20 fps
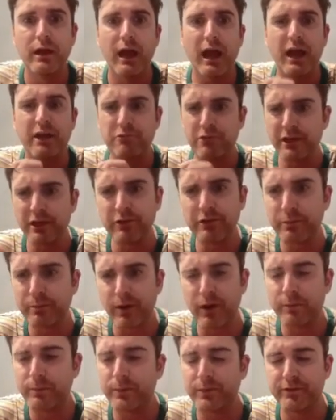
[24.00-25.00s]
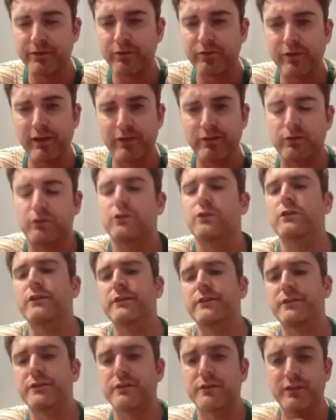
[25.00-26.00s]
really the purpose of this tool
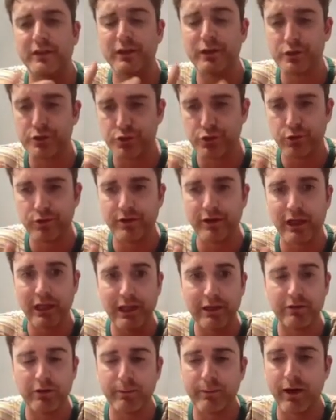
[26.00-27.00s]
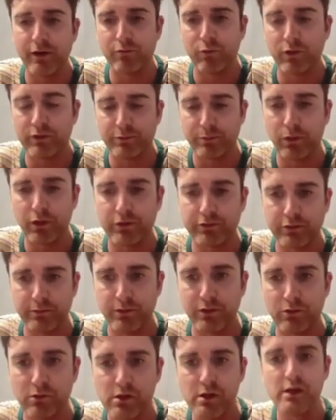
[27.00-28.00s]
is just going to show you a little bit of what's
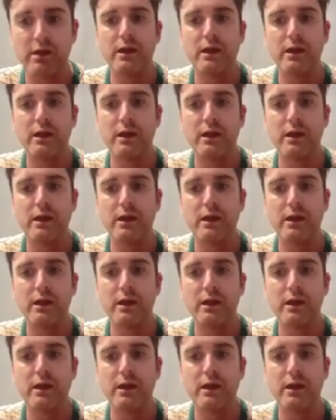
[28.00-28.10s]
possible.